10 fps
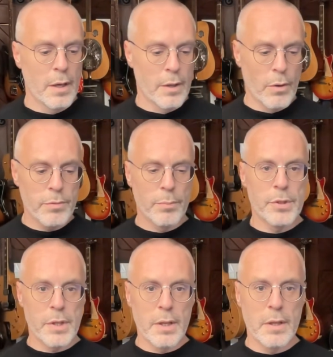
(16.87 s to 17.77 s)
And they often
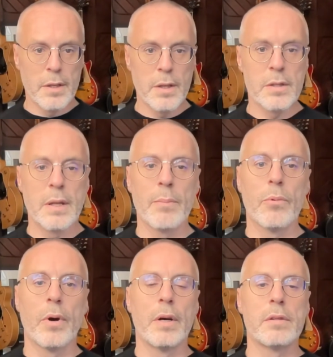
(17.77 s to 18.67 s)
proceed in these
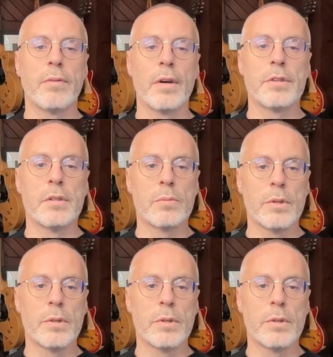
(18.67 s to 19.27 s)
stepwise fashions,